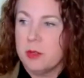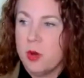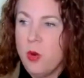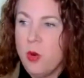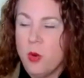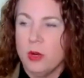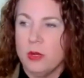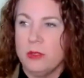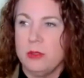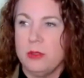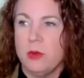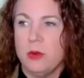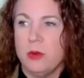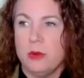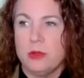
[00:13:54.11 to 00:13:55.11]
Court
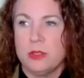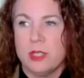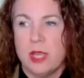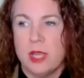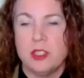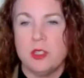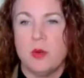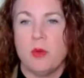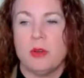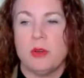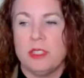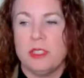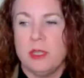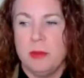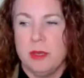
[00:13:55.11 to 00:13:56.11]
scheduling
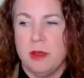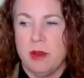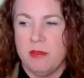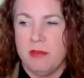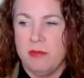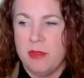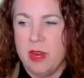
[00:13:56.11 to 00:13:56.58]
orders typically are